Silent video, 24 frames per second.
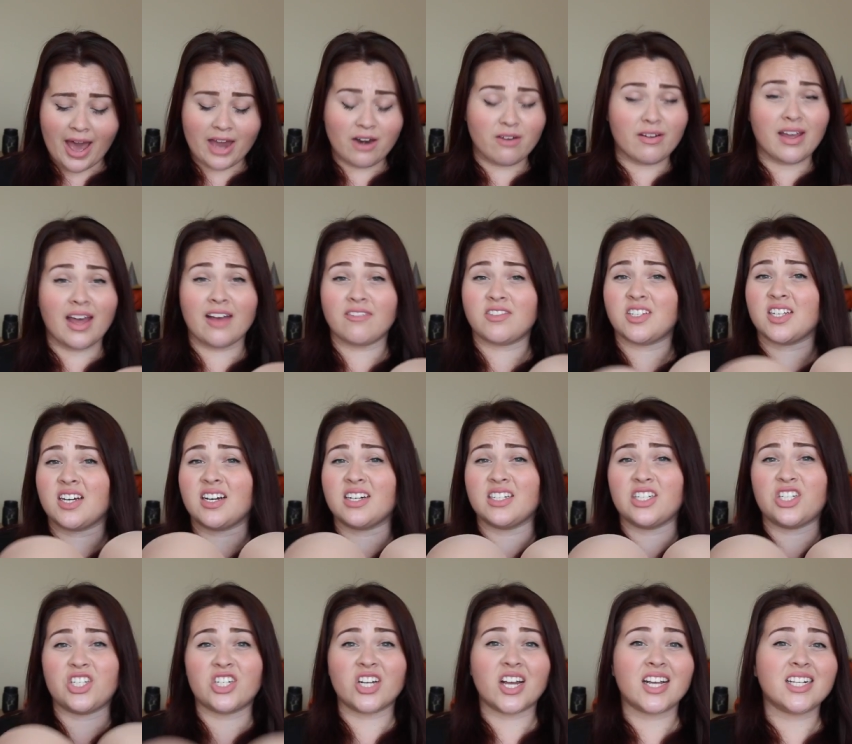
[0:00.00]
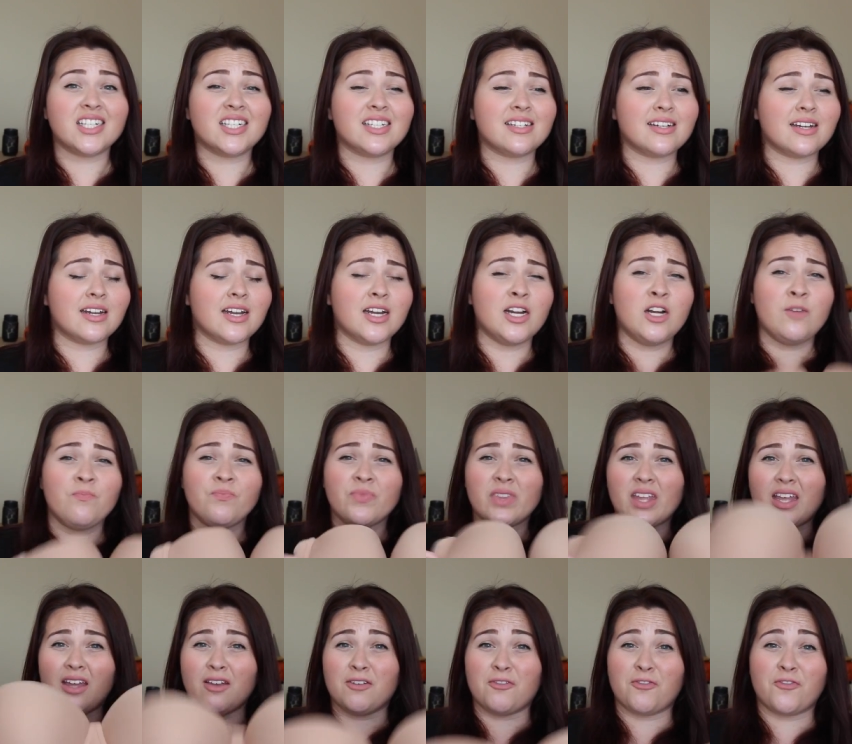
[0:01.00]
I don't have to adjust it.
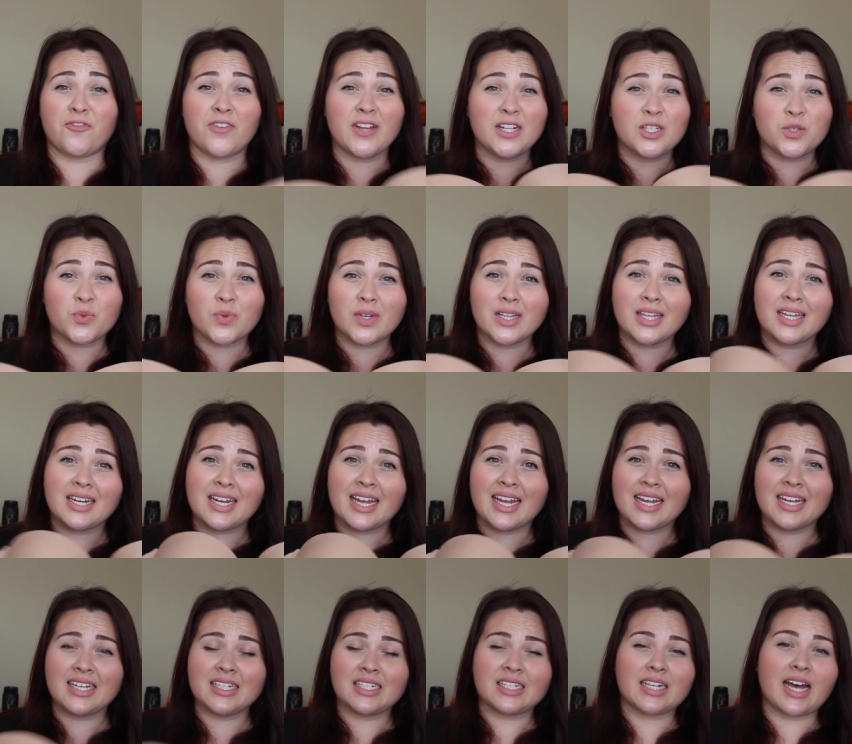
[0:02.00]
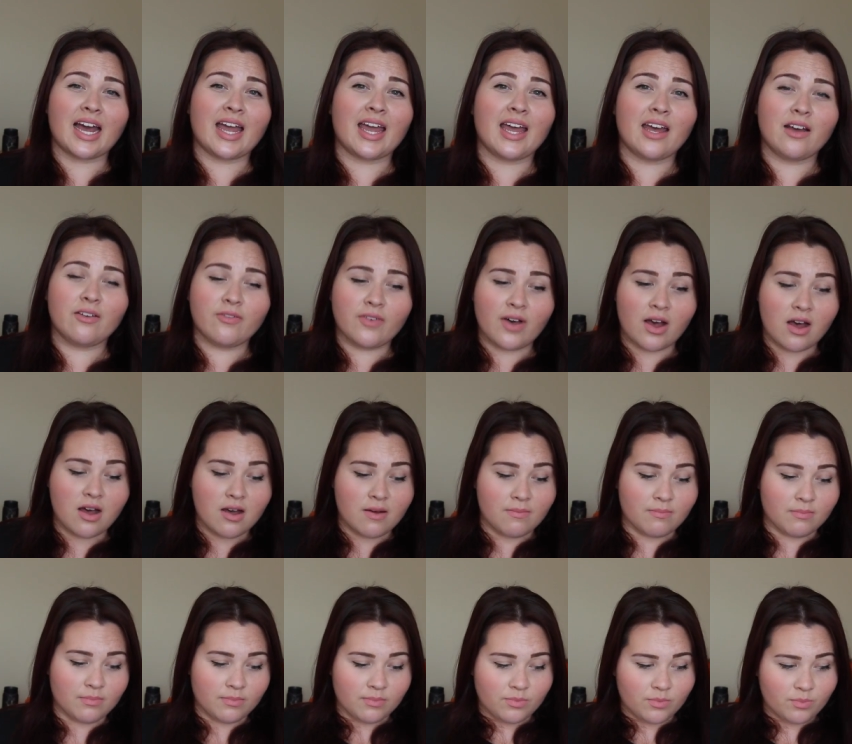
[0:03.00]
It fits really nice. I
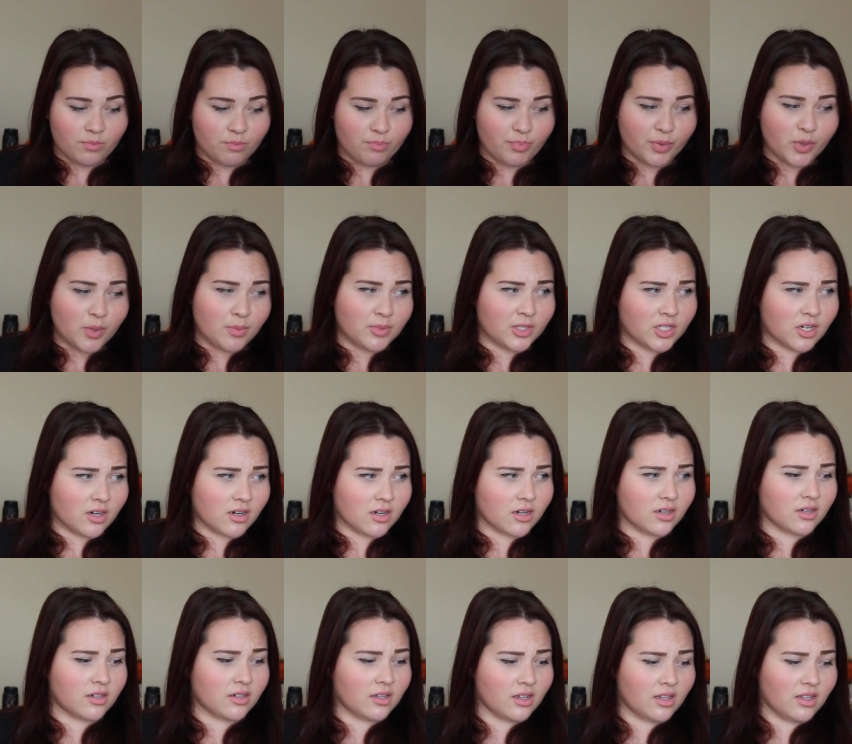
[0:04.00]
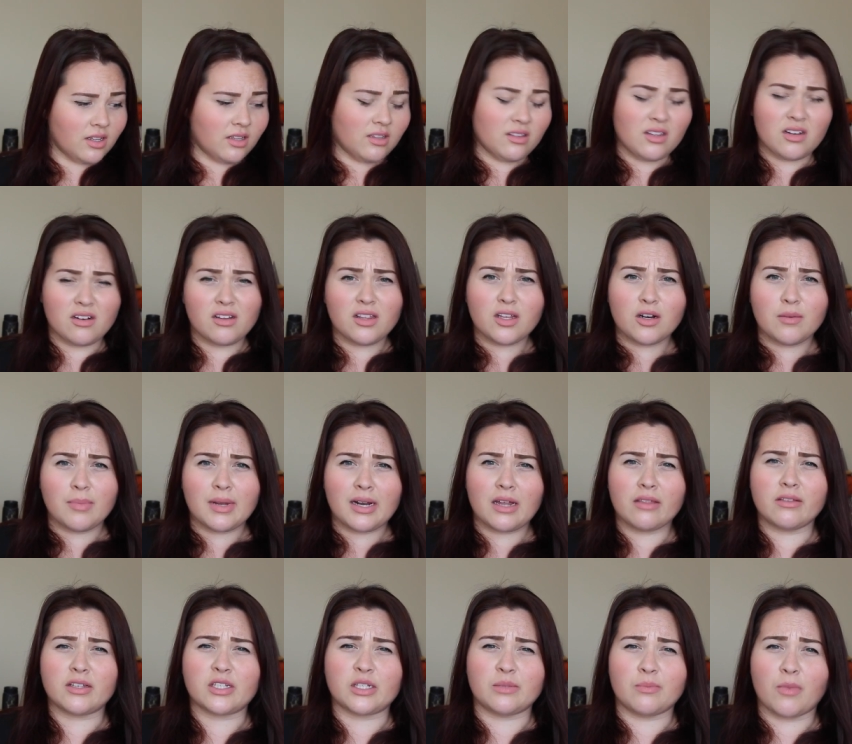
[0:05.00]
have boobs that are they're a little bit
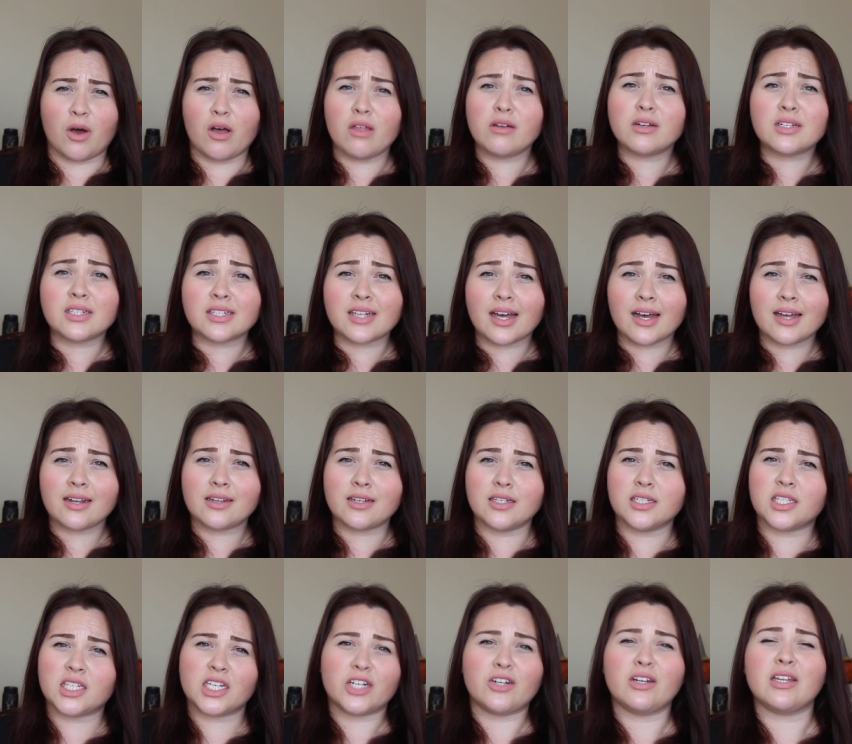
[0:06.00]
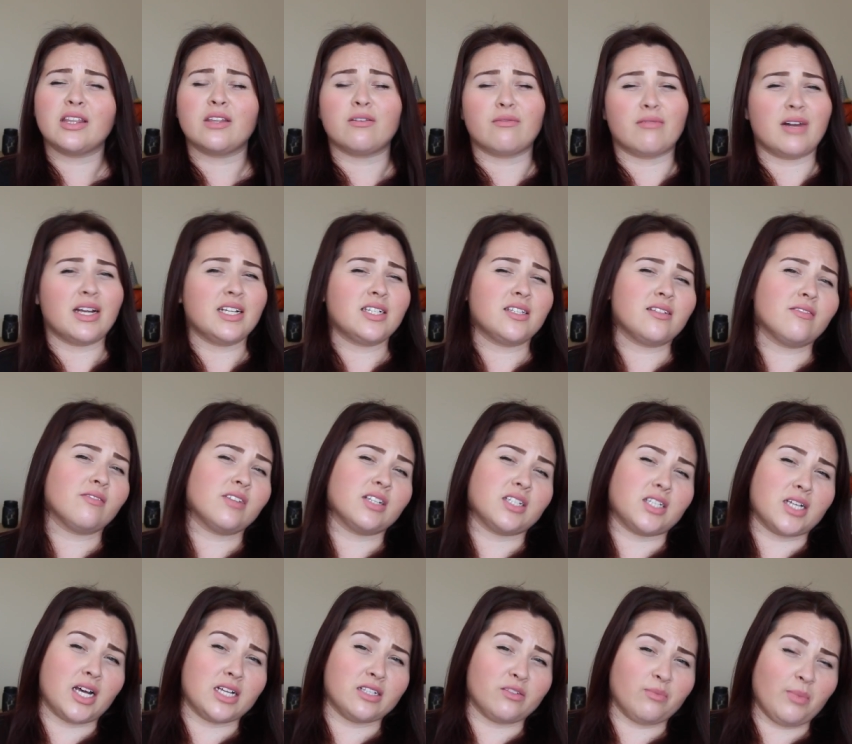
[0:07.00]
on the smaller side considering the rest of the
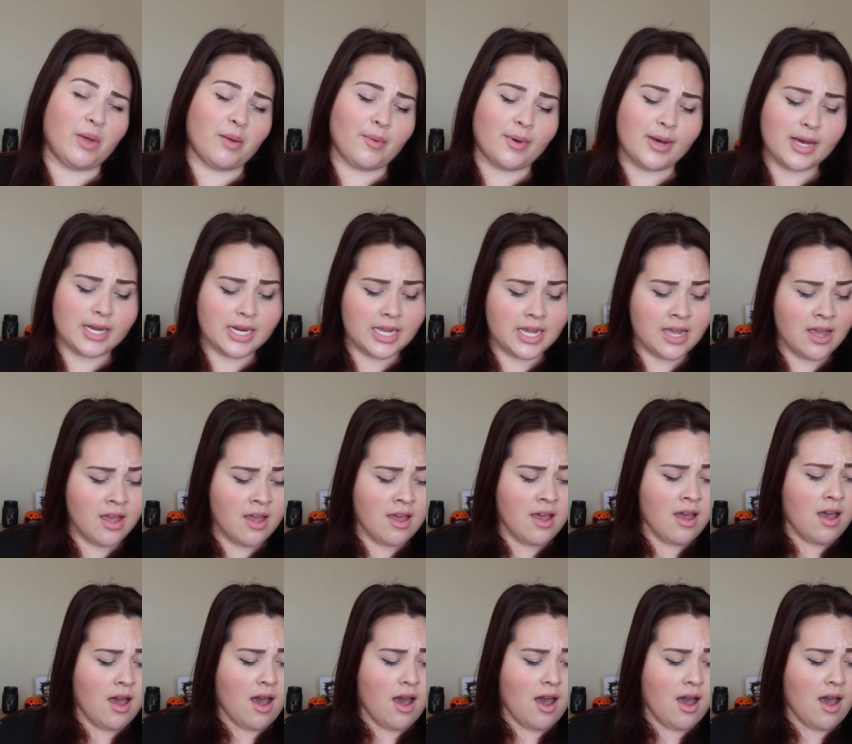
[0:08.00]
size of my body.